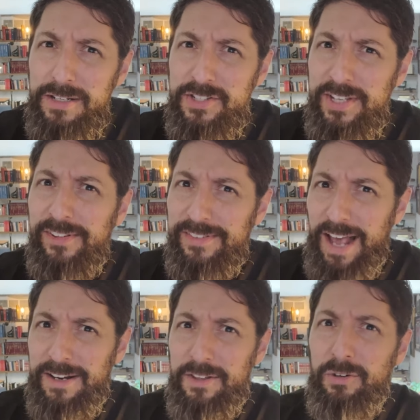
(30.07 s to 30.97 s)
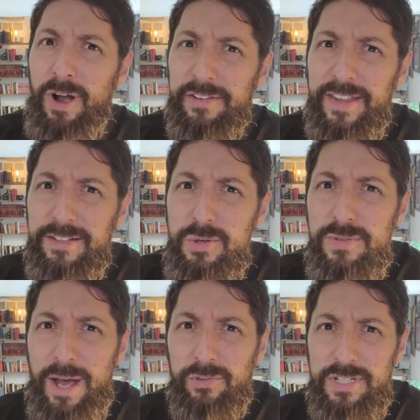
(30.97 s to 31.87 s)
Jesus died on the cross like
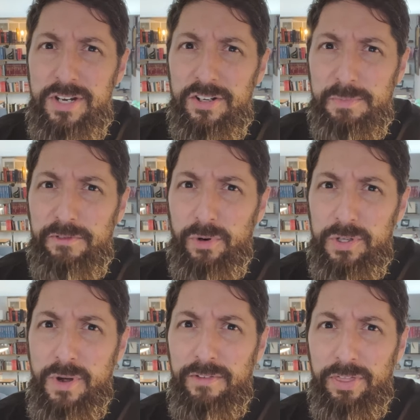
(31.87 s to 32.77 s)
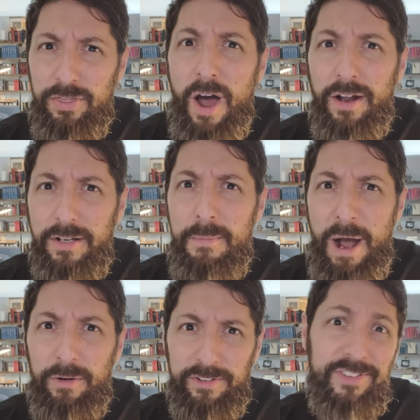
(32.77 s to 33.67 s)
2,000 years before you ever thought
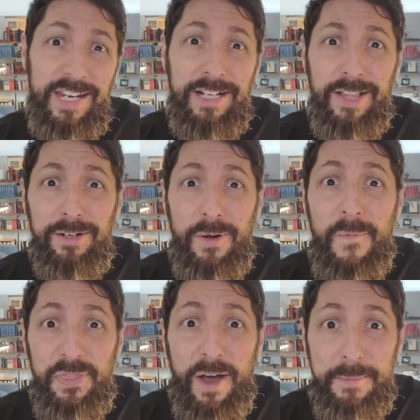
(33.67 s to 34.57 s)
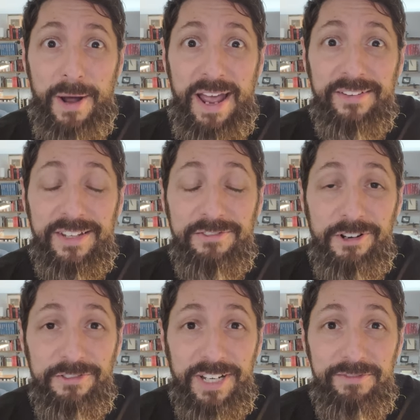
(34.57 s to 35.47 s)
about sinning, let alone thought about asking
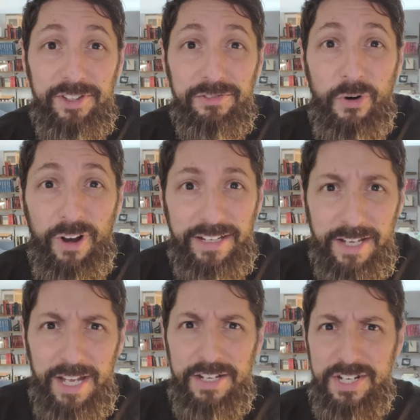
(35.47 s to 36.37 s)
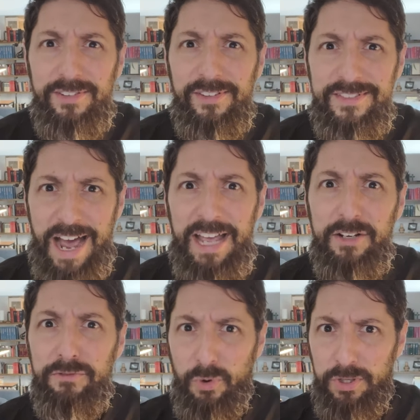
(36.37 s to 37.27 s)
for forgiveness for it. Jesus died
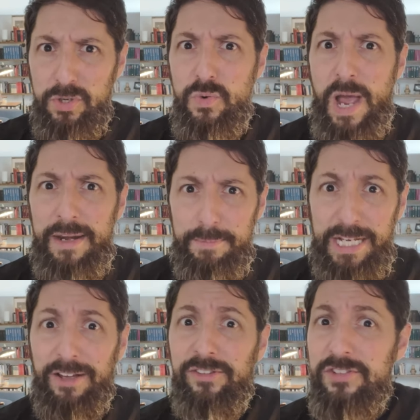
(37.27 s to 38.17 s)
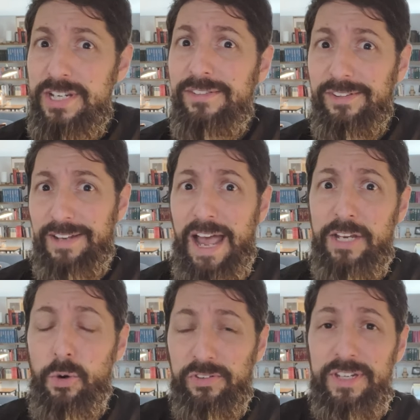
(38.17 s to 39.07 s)
for you, and because Jesus died,
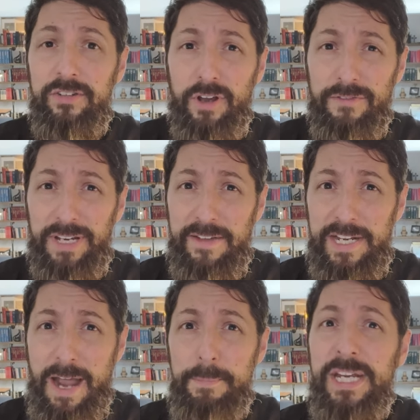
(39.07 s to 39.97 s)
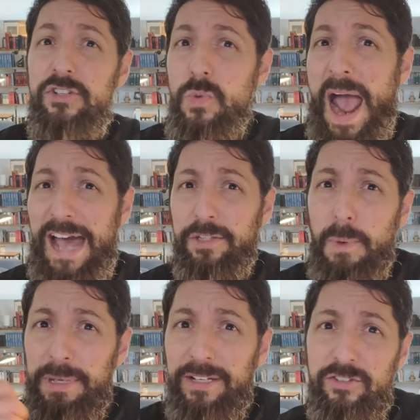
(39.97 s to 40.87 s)
your sins are forgiven. Not because you asked,
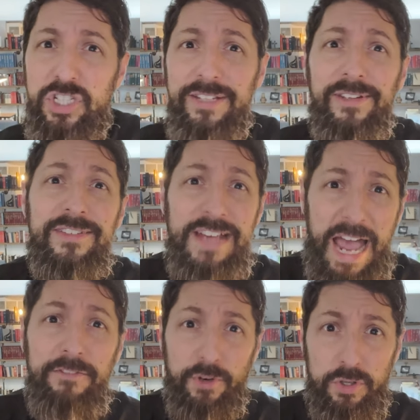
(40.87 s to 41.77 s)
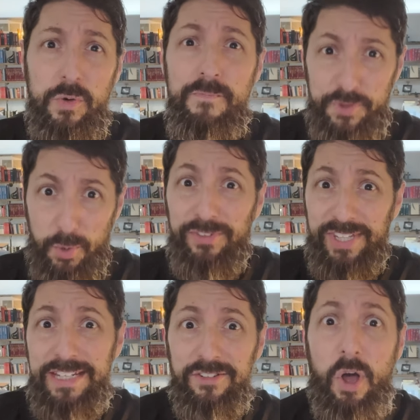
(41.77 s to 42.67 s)
but because Jesus died for you, your
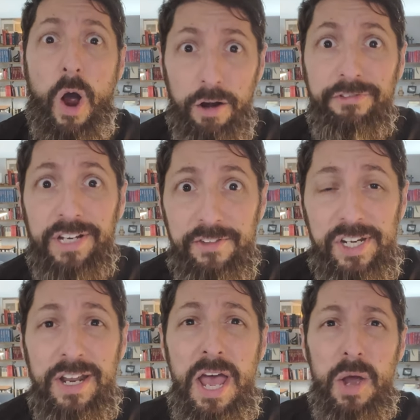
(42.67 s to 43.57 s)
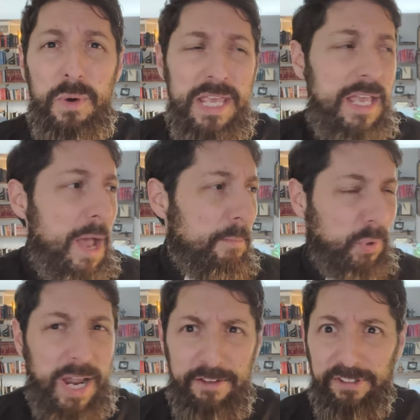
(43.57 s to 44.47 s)
sins are forgiven. We
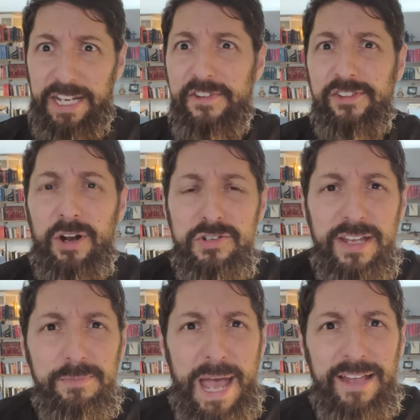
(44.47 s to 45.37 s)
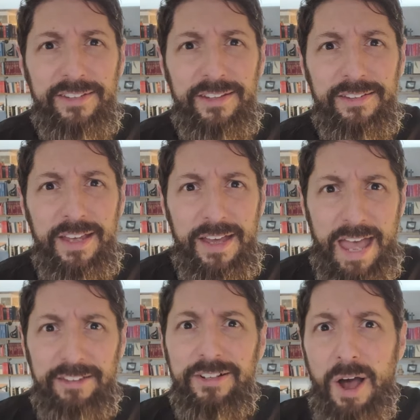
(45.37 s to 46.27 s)
pray, forgive us our trespasses
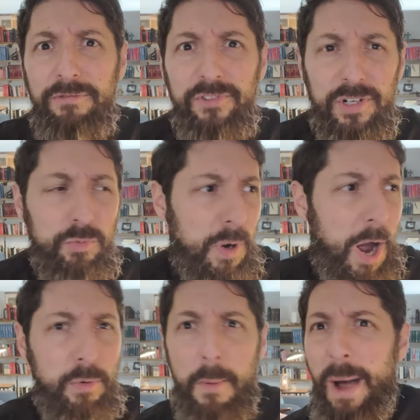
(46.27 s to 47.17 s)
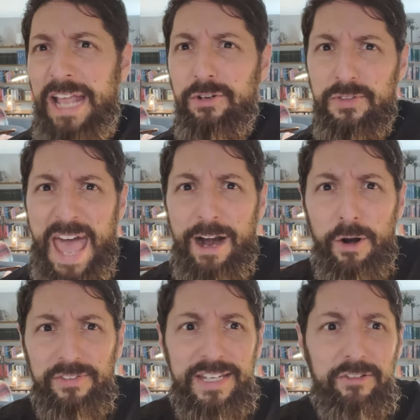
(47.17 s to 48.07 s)
as a comfort, a reminder that
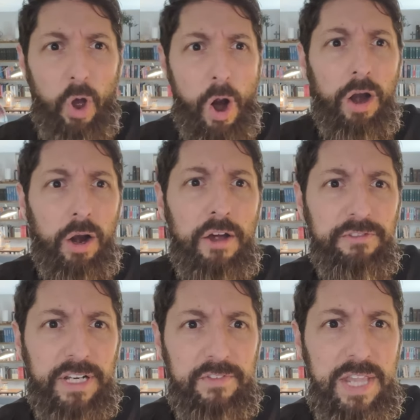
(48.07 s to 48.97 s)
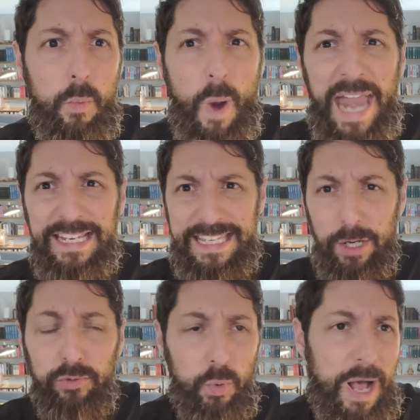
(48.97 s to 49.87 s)
our sins are forgiven, that when
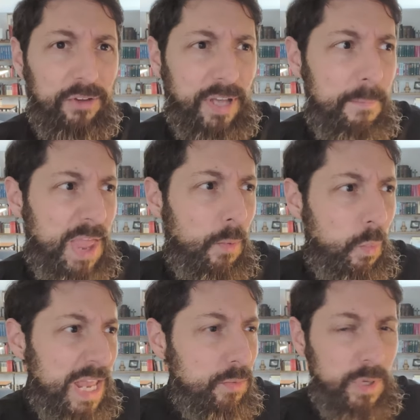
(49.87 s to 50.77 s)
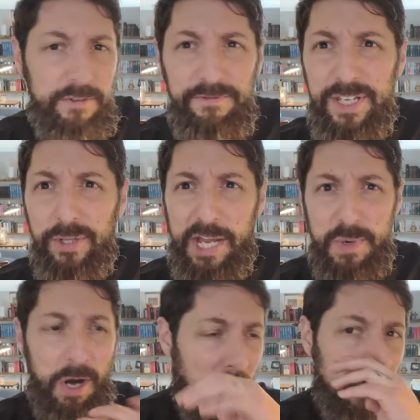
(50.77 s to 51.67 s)
guilt wells up, that when we feel like
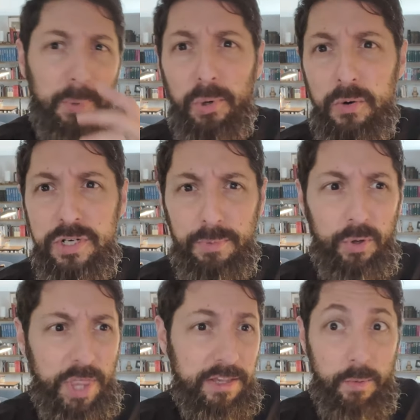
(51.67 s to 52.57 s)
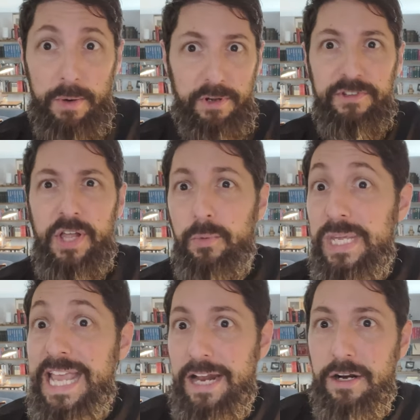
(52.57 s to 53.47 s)
we are unapproachable, that when we feel like
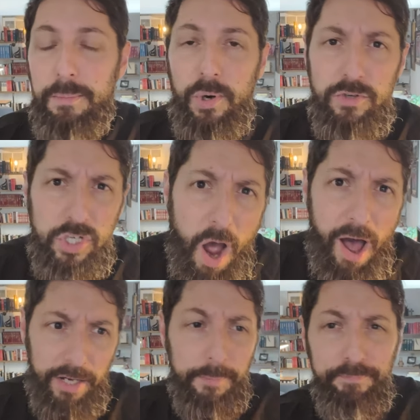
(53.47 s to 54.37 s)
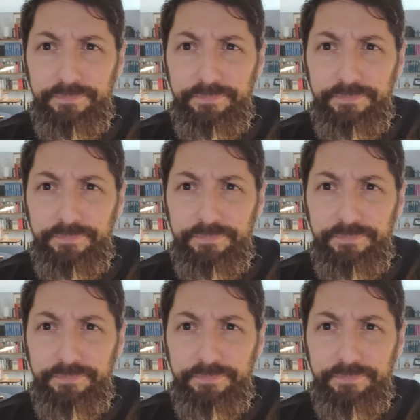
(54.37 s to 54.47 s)
we cannot approach God,